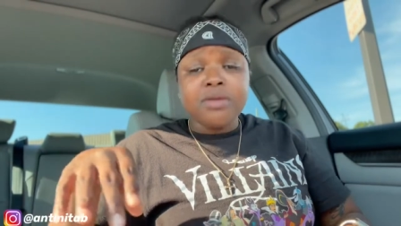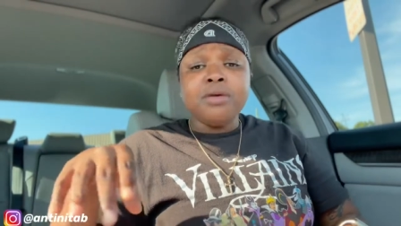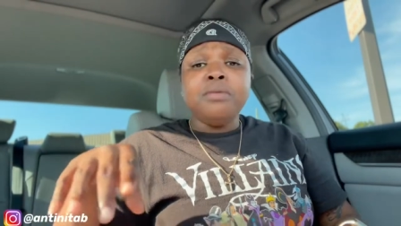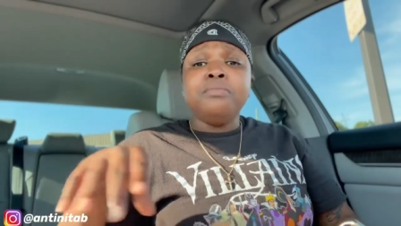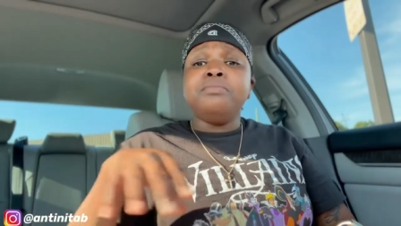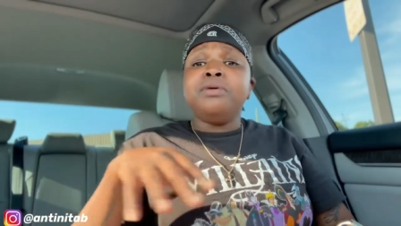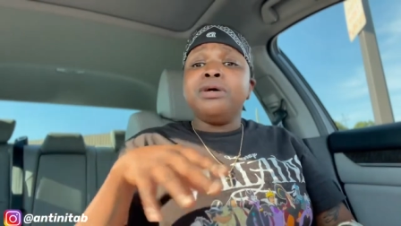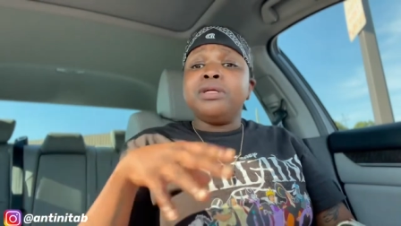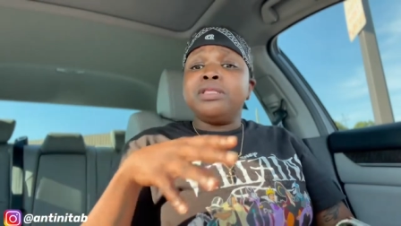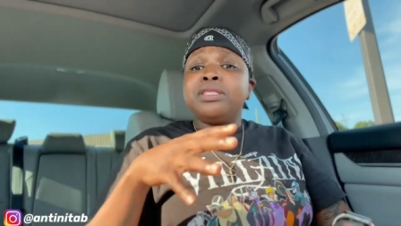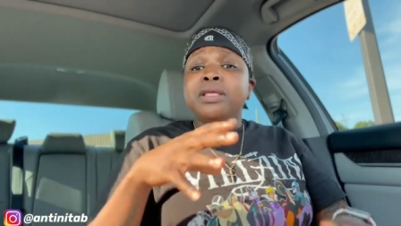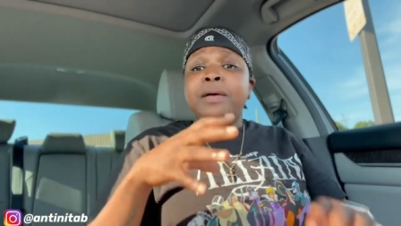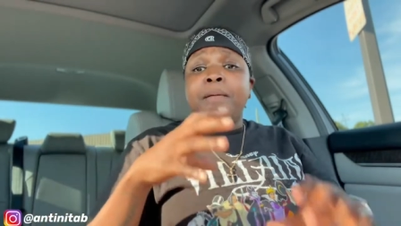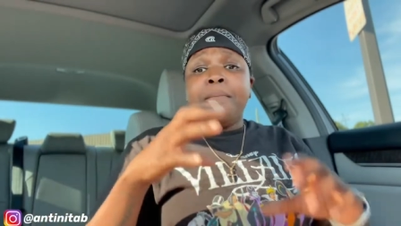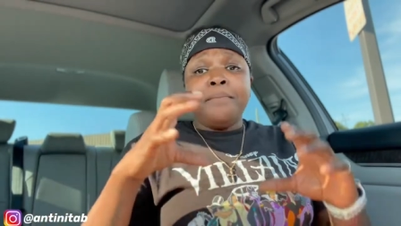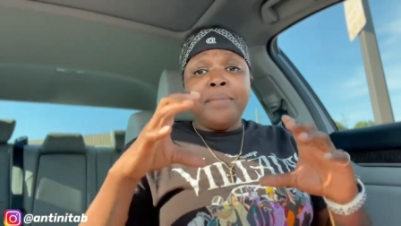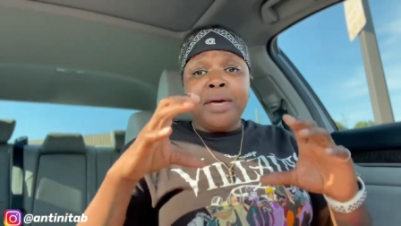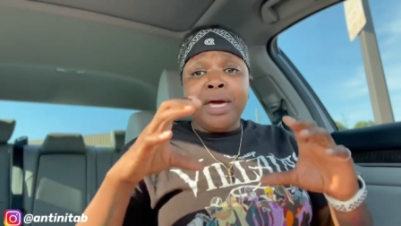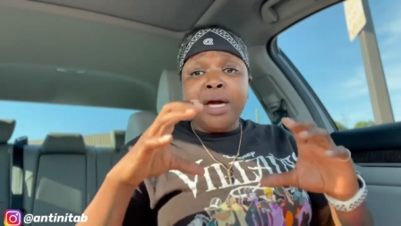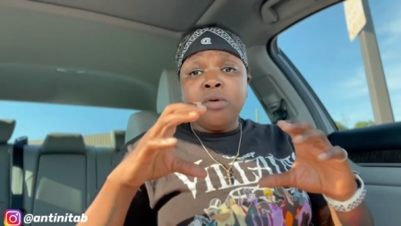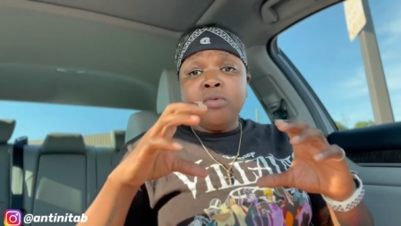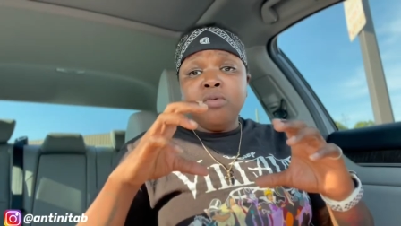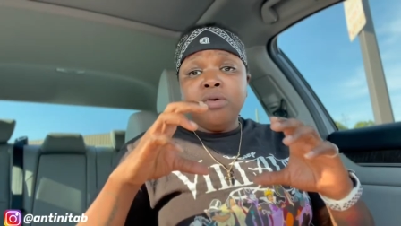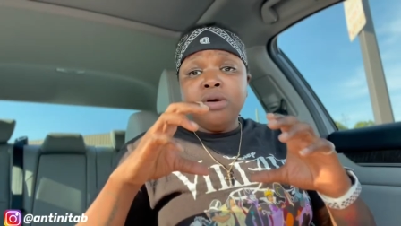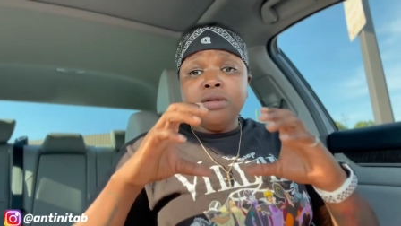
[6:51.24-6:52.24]
But the
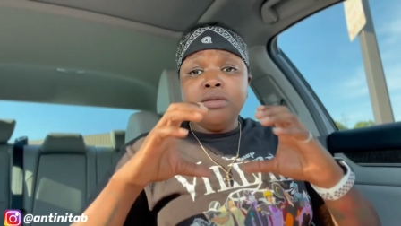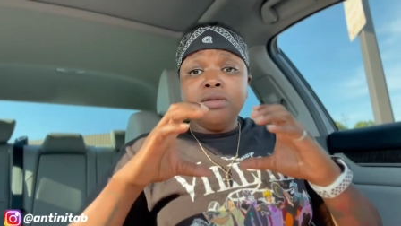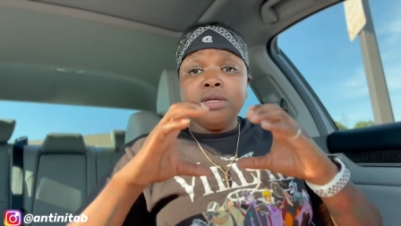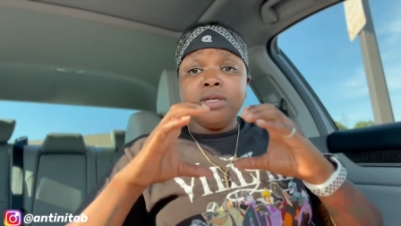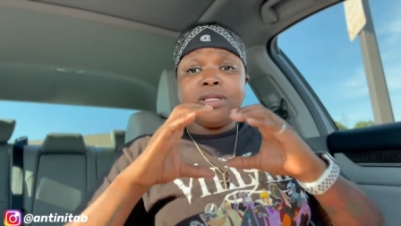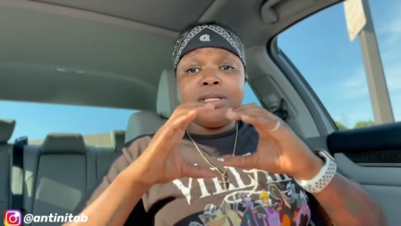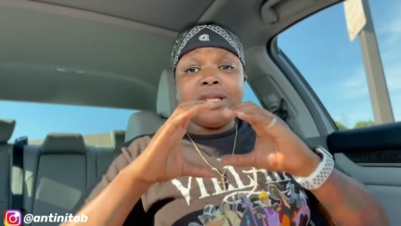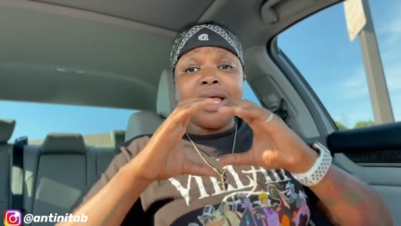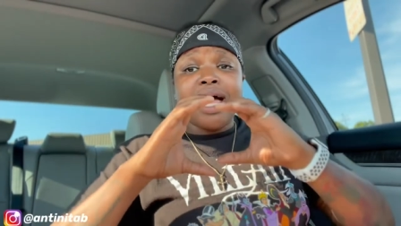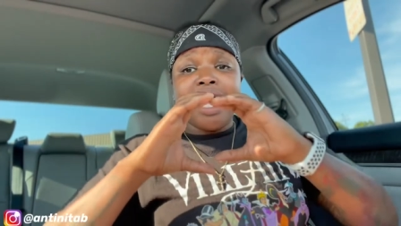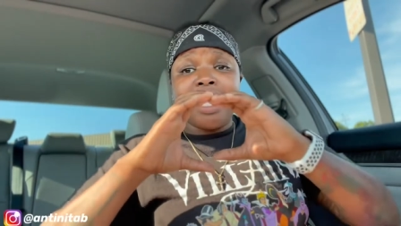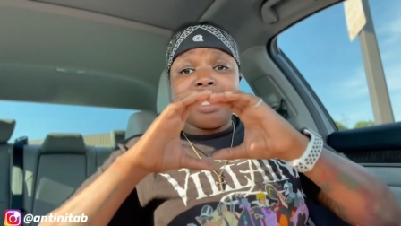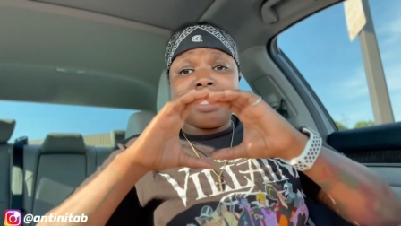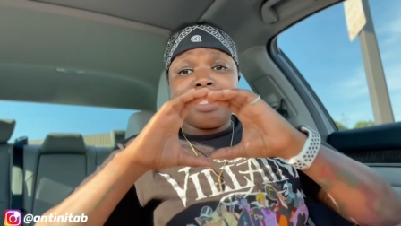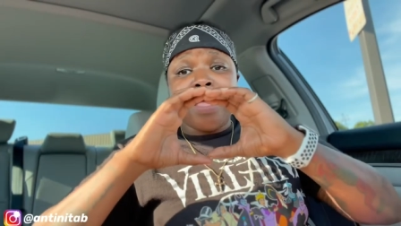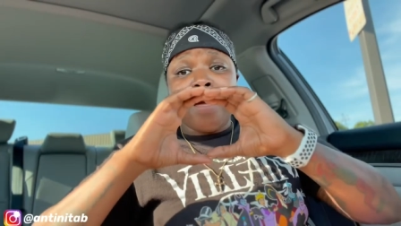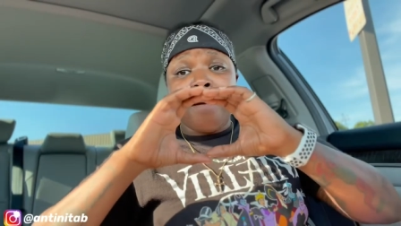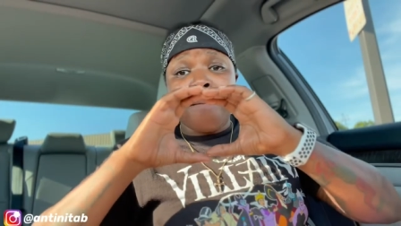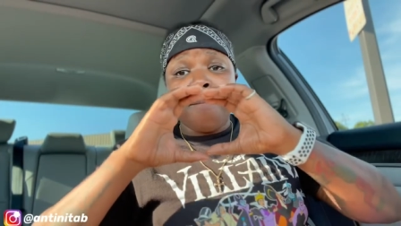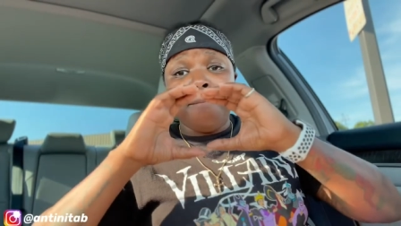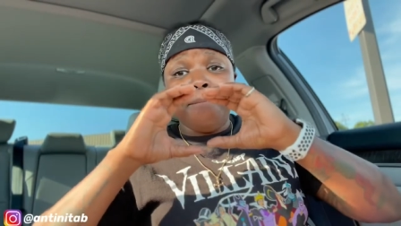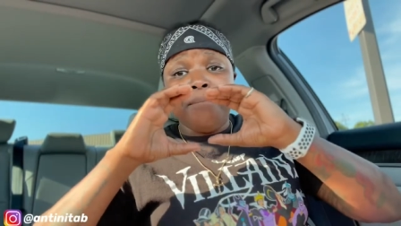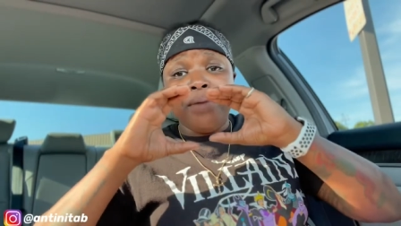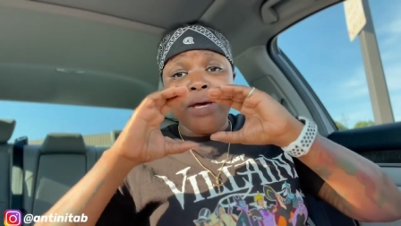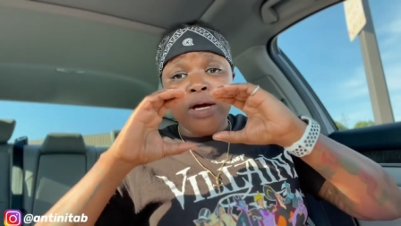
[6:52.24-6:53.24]
big one, like
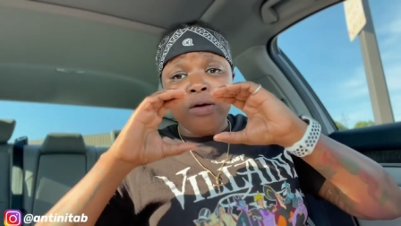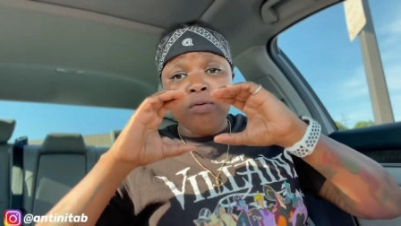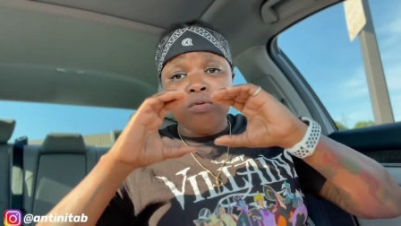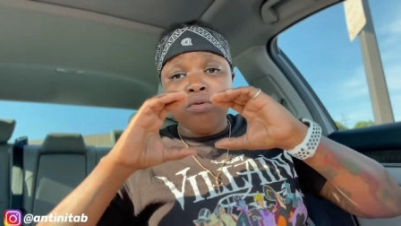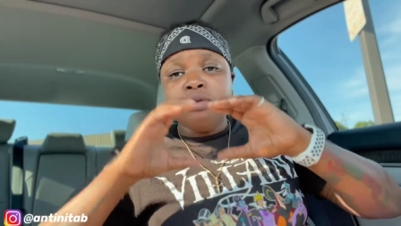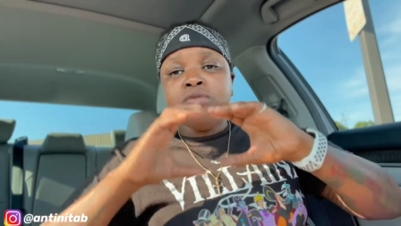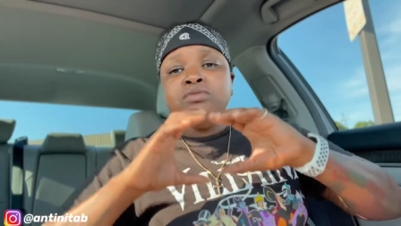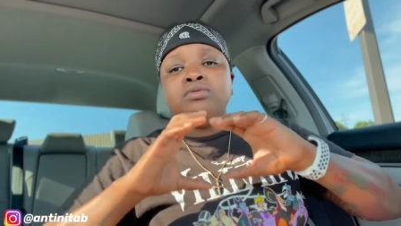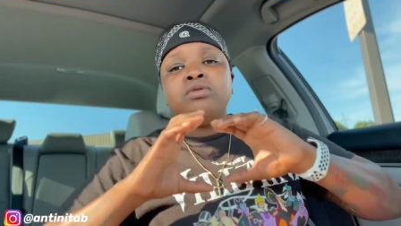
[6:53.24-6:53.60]
that big one,